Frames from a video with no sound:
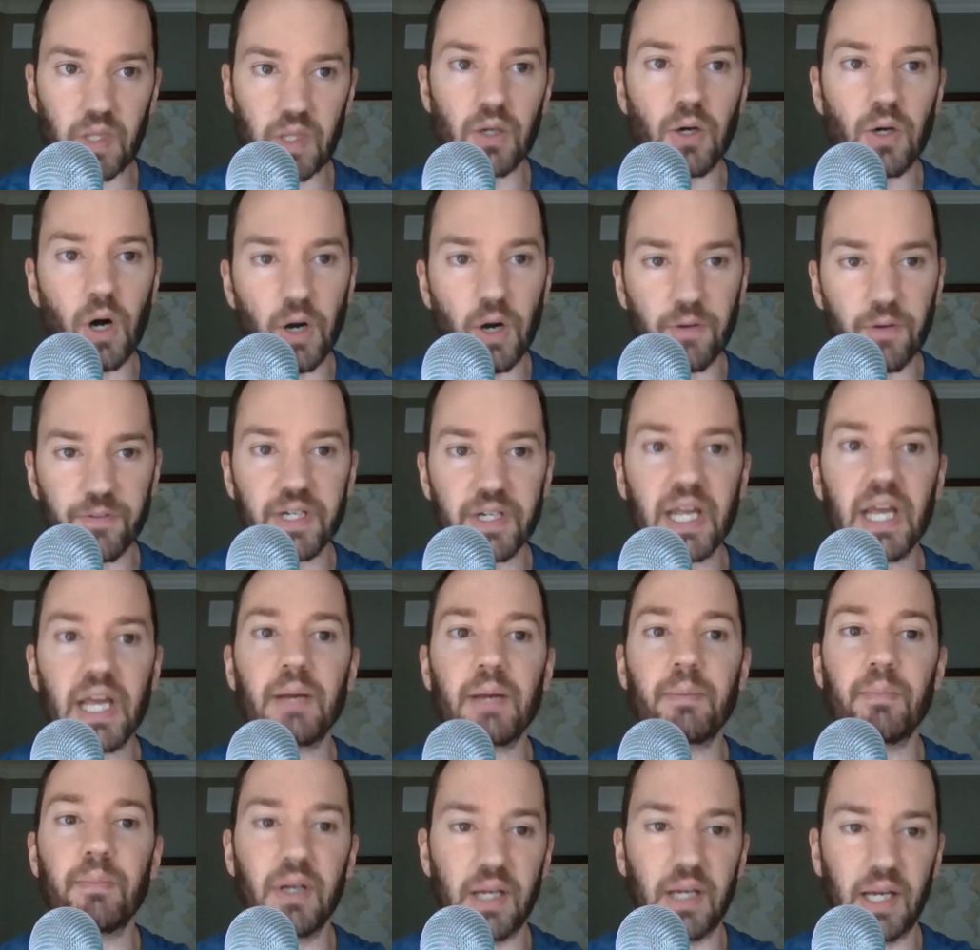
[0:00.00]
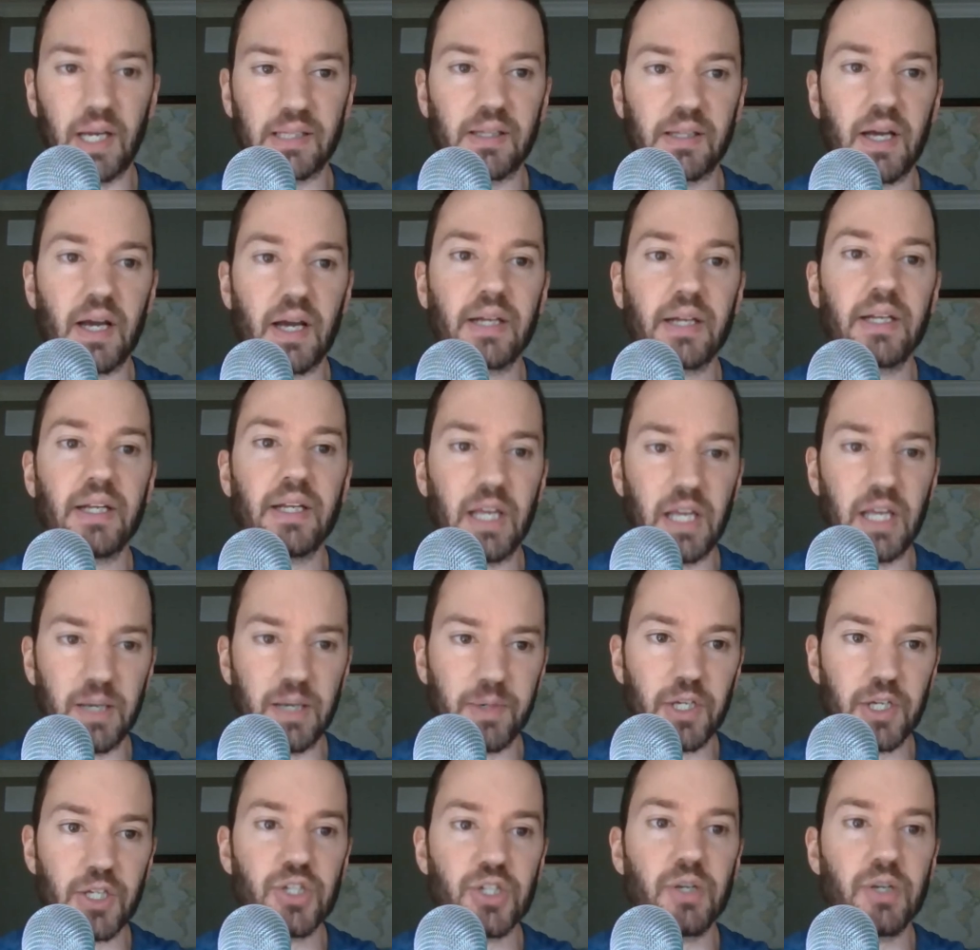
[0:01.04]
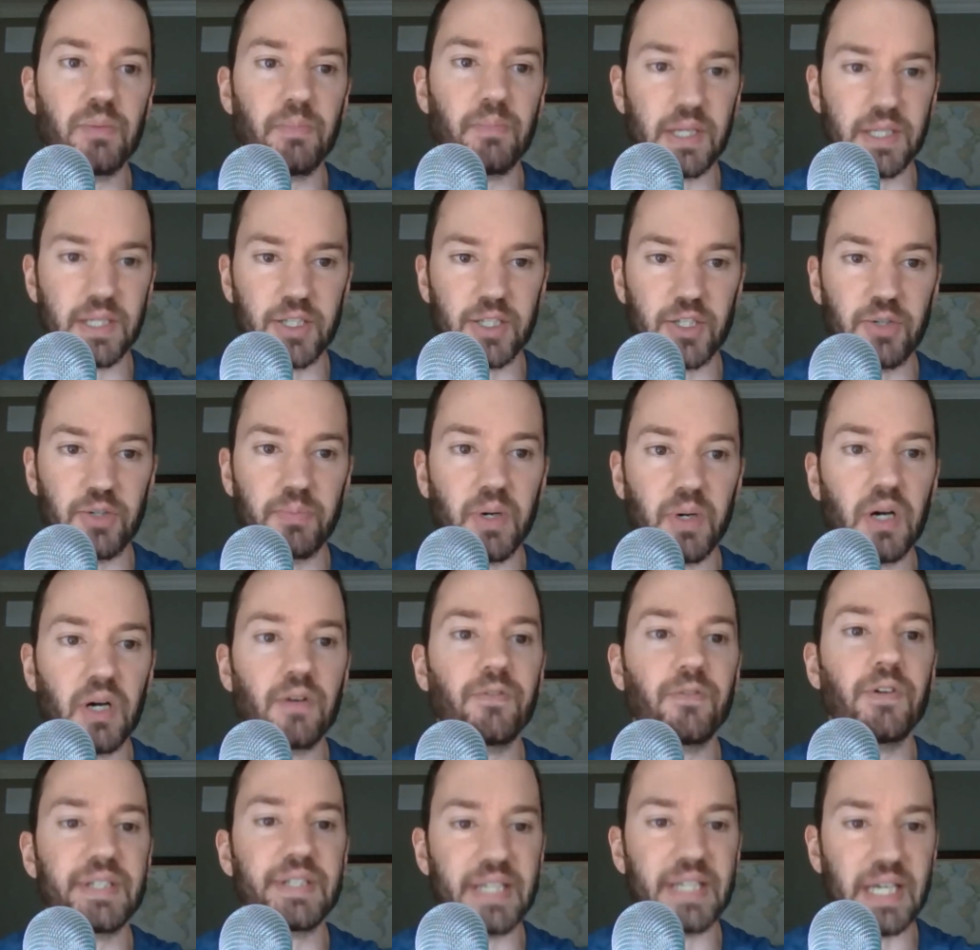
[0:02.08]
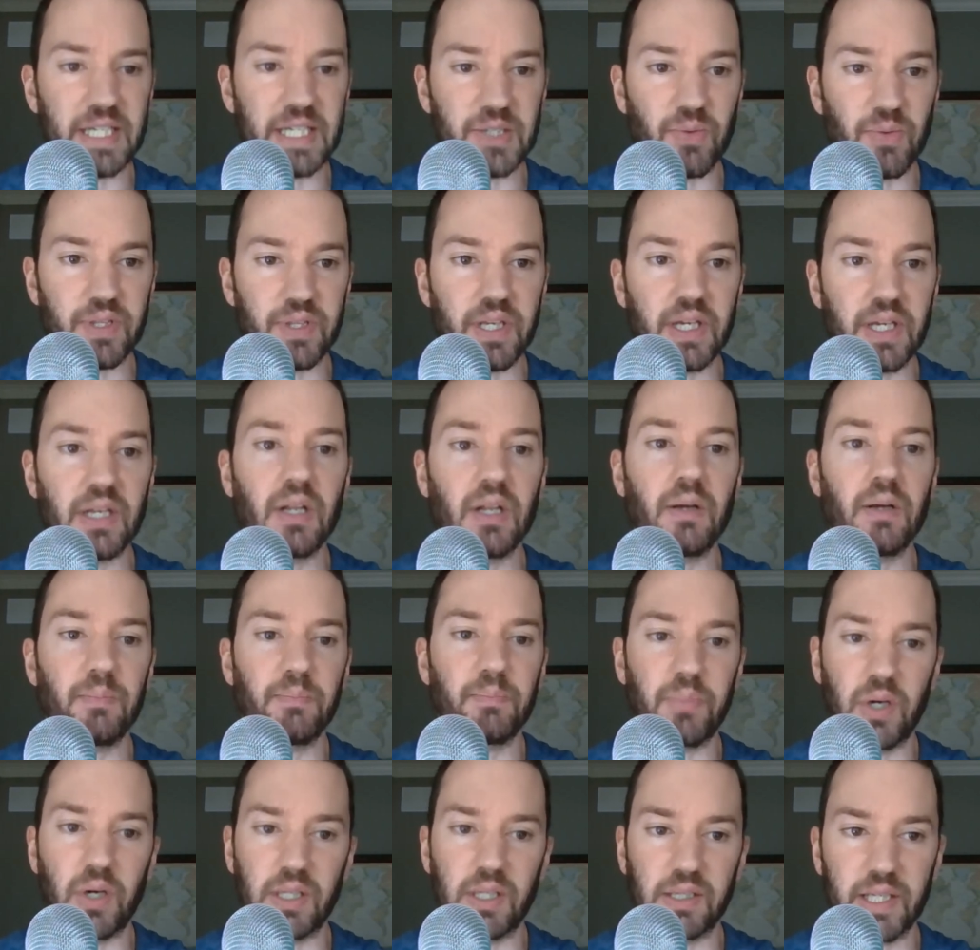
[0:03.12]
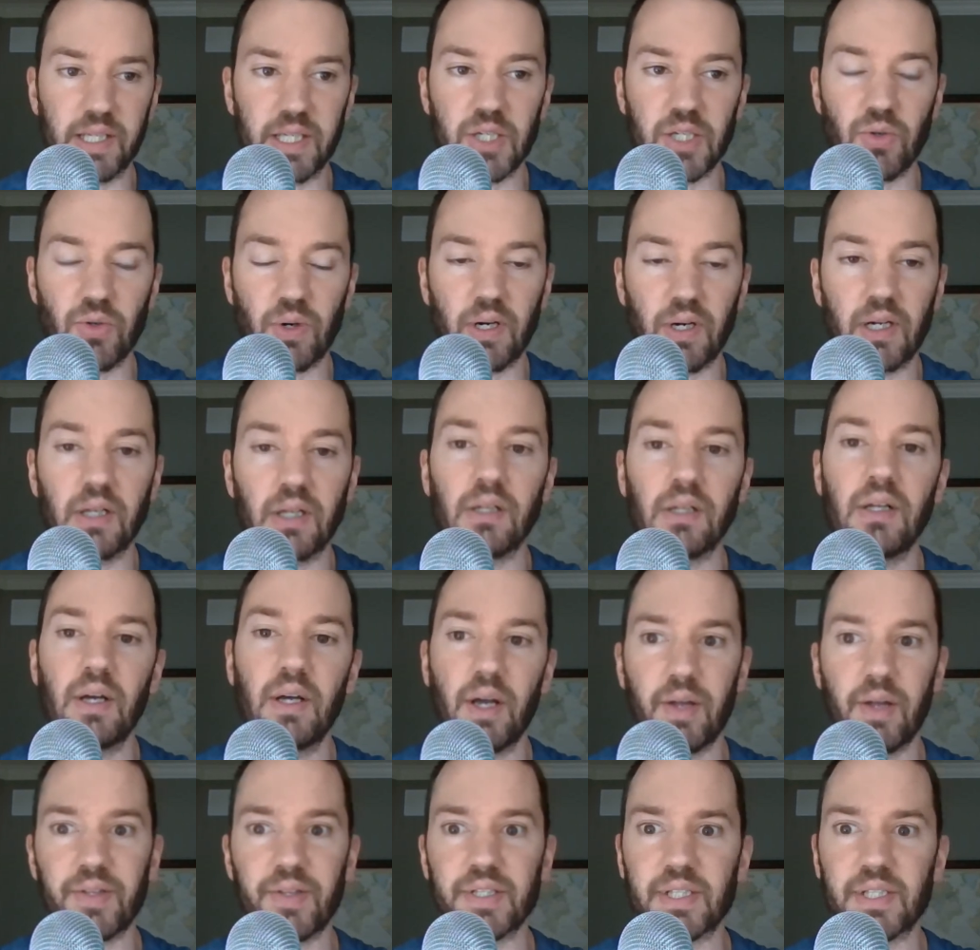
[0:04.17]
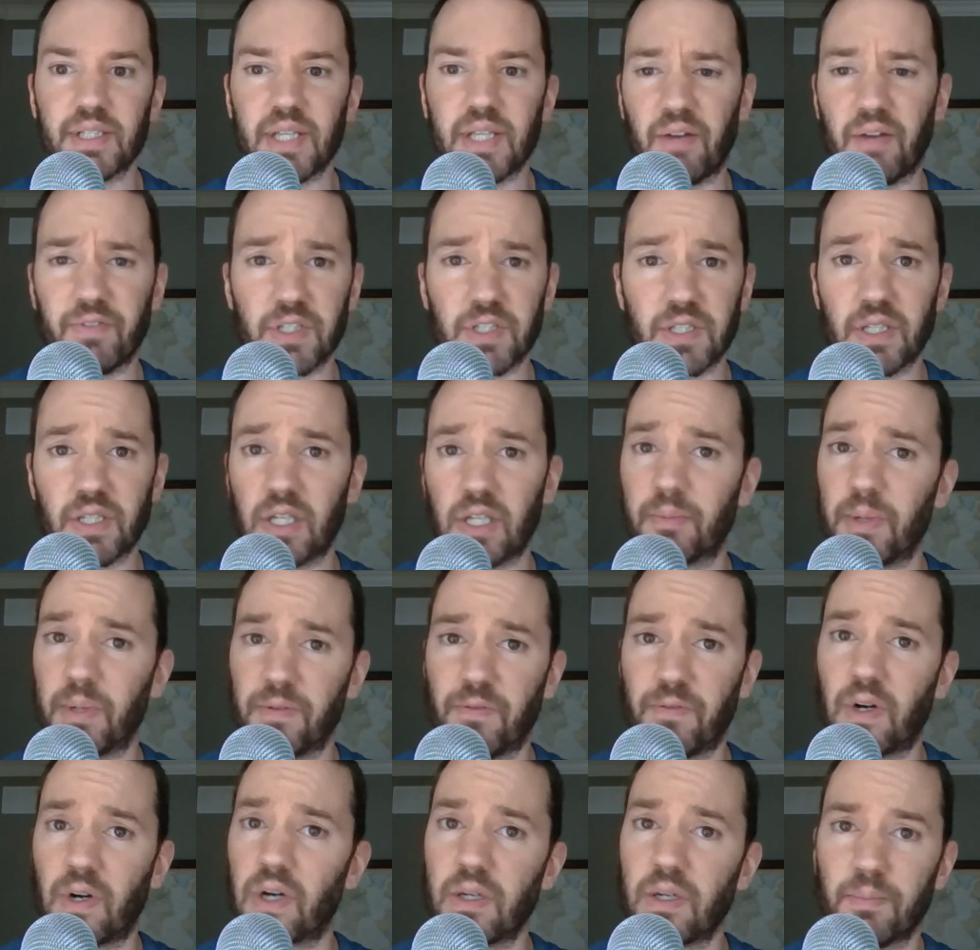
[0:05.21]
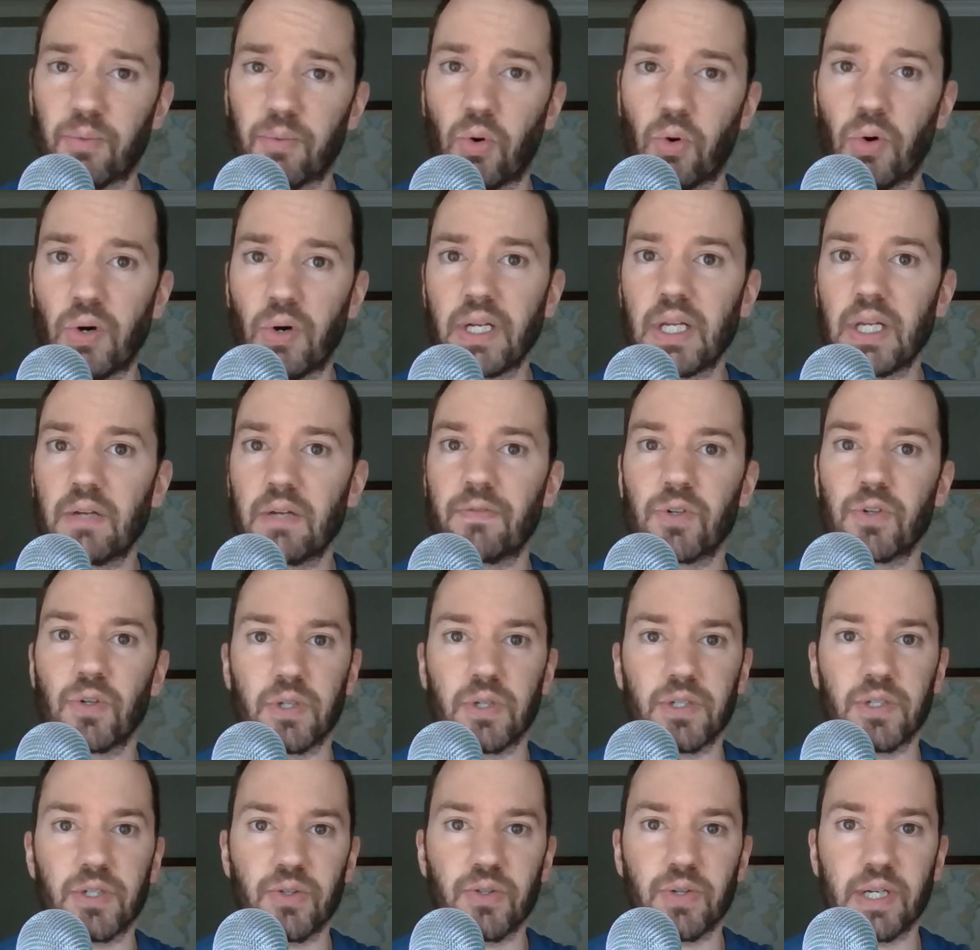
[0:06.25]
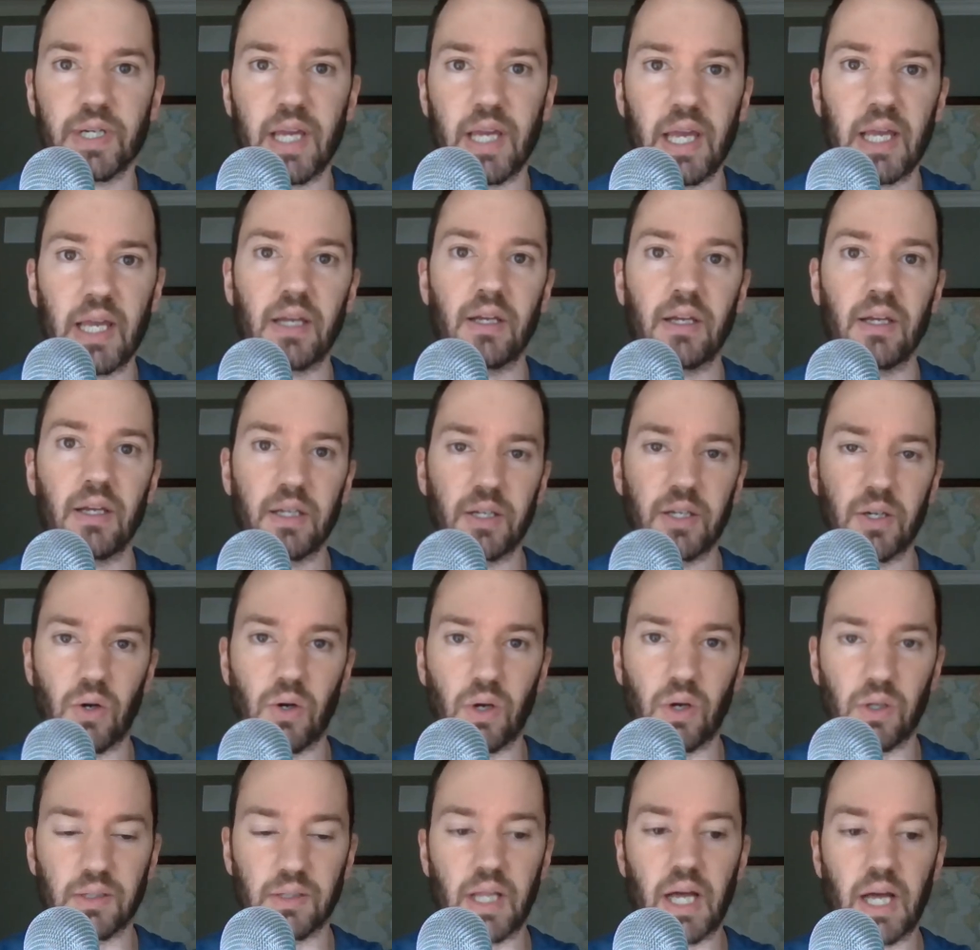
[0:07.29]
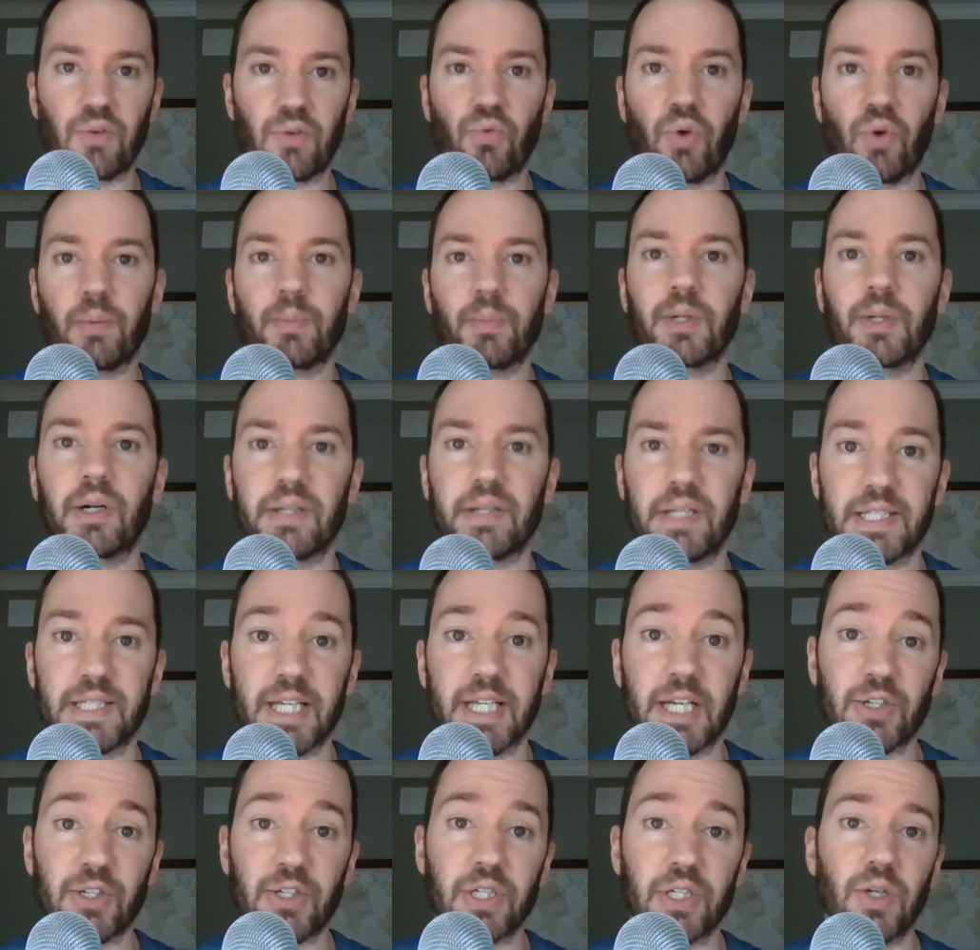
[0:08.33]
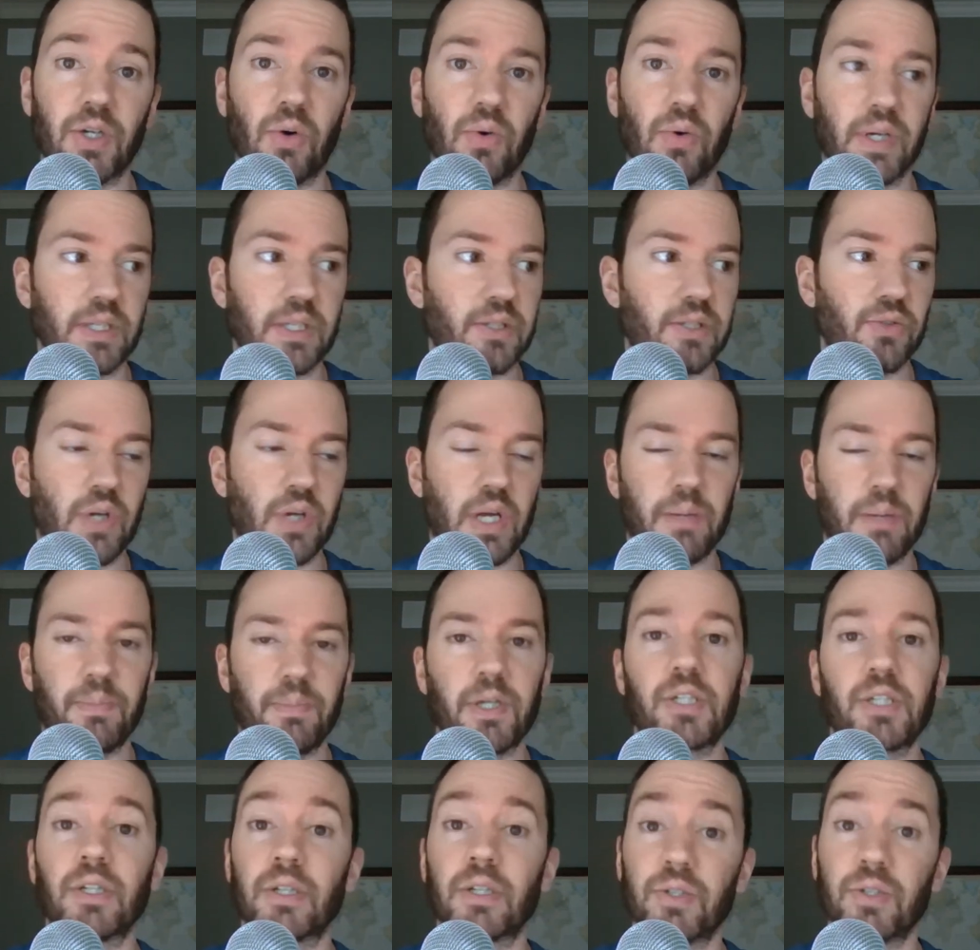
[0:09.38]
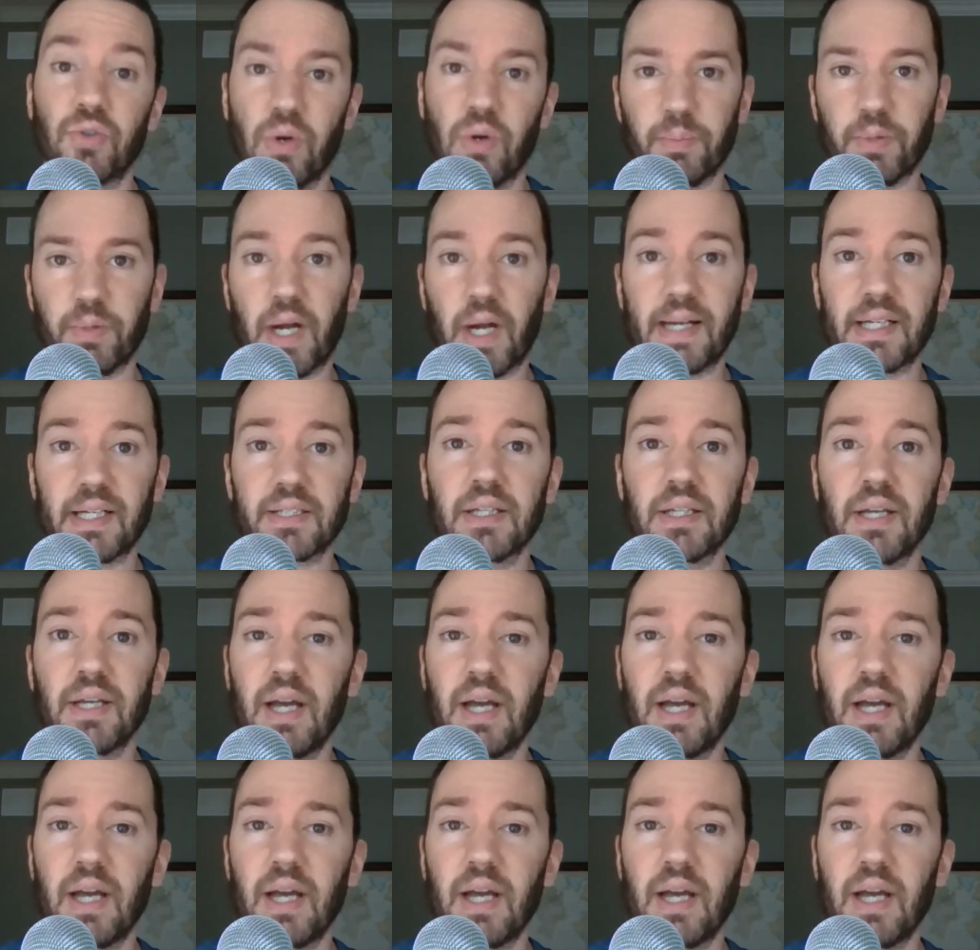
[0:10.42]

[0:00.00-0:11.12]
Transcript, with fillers: Offer name, headline, image, message above, text within, button link URL. This is obviously going to be very important if you are doing a, you know, a live webinar that's actually going to a pitch or to a product.